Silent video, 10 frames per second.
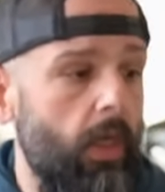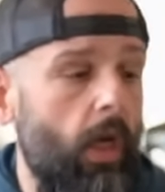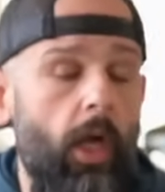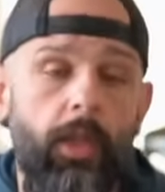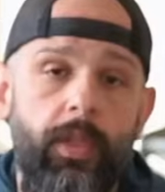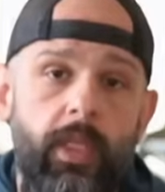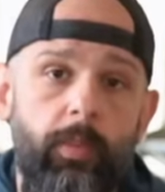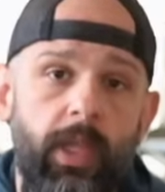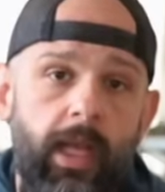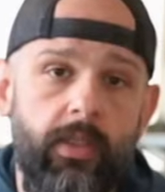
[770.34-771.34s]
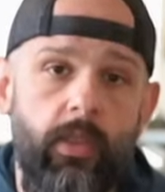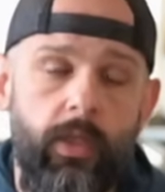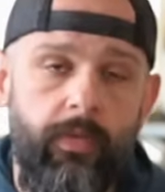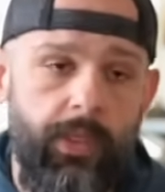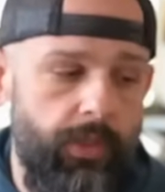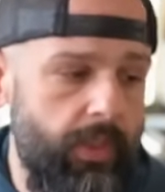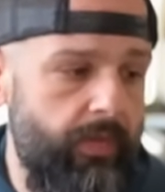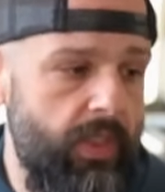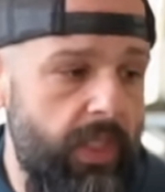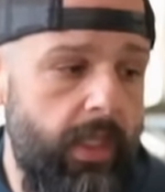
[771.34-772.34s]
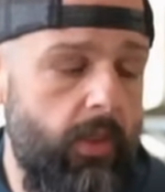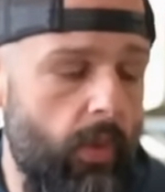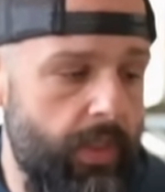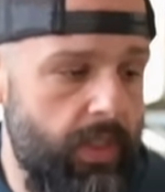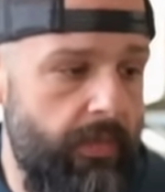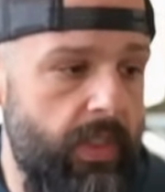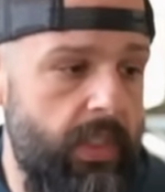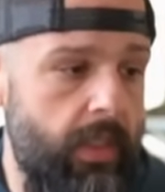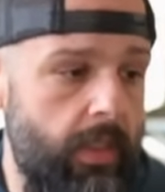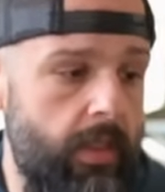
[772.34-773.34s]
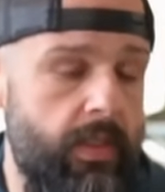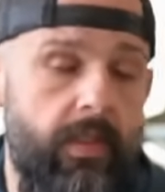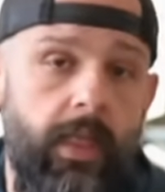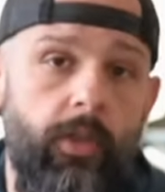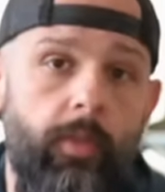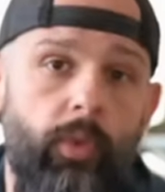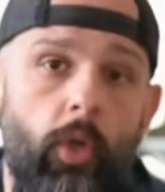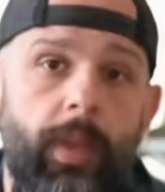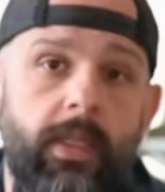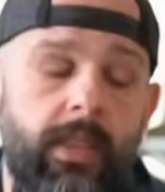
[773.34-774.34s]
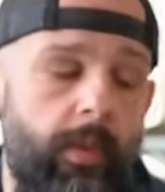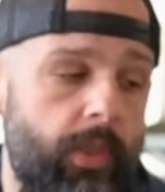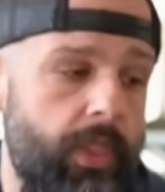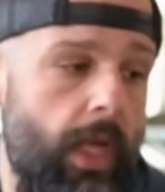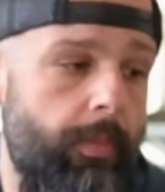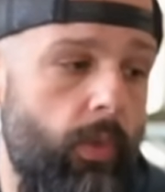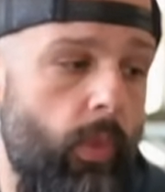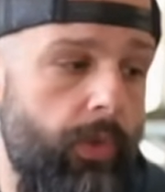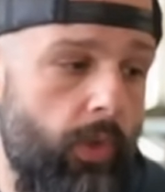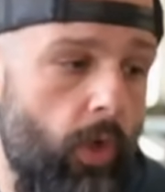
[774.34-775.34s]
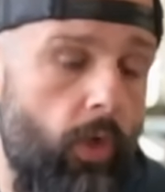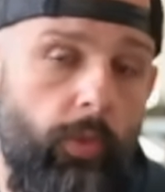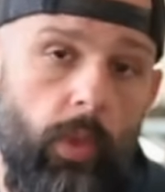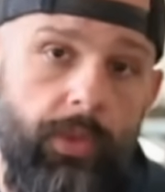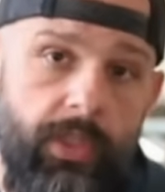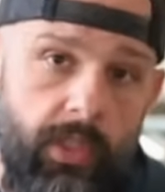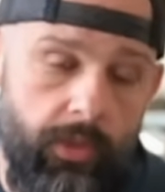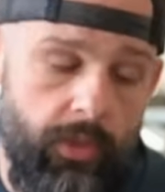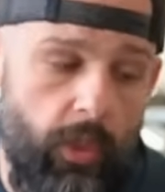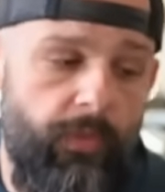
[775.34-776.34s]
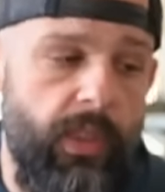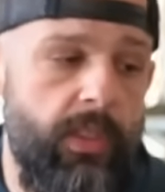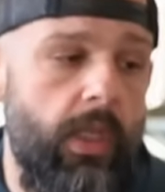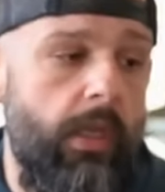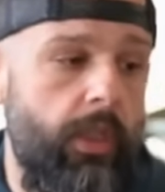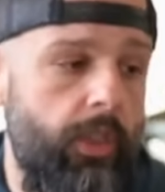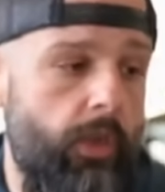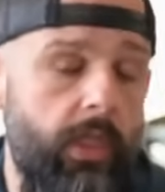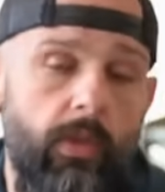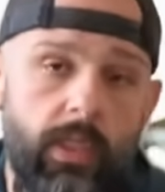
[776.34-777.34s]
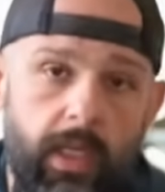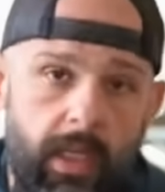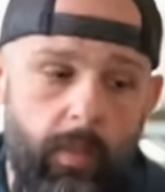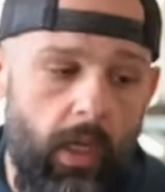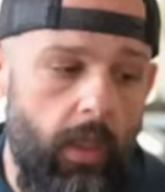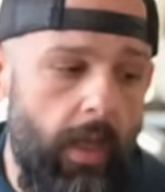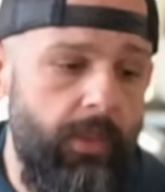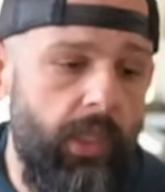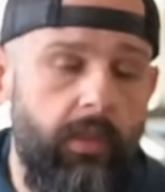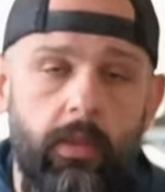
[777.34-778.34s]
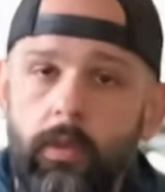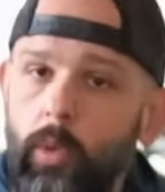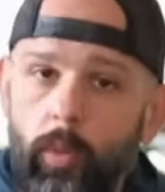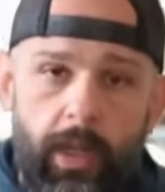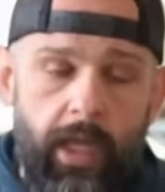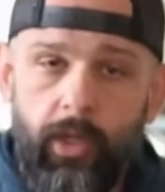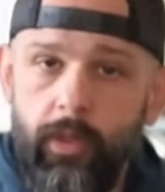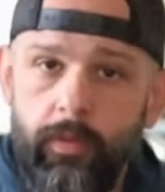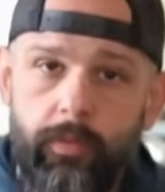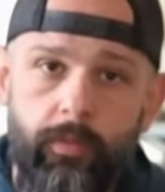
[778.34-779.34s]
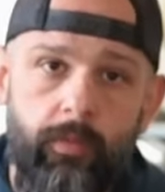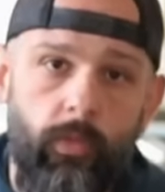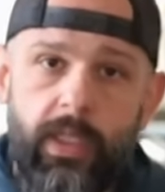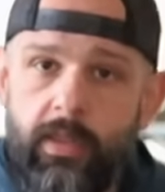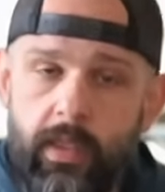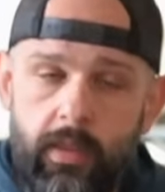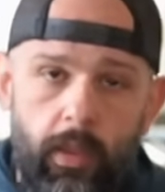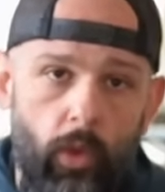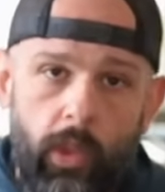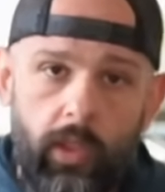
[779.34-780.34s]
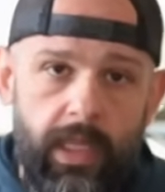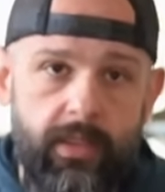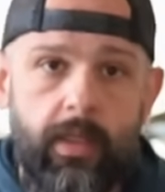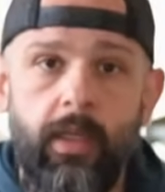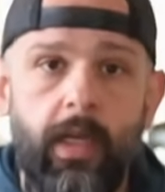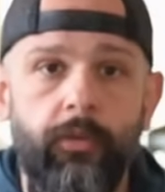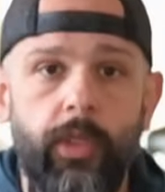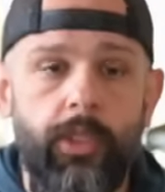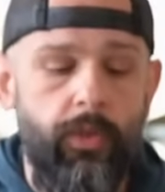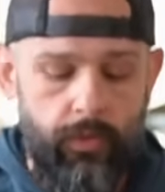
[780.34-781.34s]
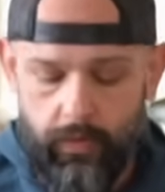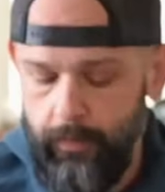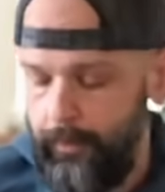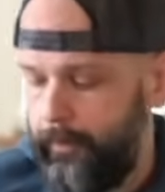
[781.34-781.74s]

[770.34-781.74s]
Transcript: On the Blackstone Adventure 17 or the 17 standard propane tabletop with the cold rolled steel surface, you can use any metal object, won't matter. Reseason and oil as needed after each use.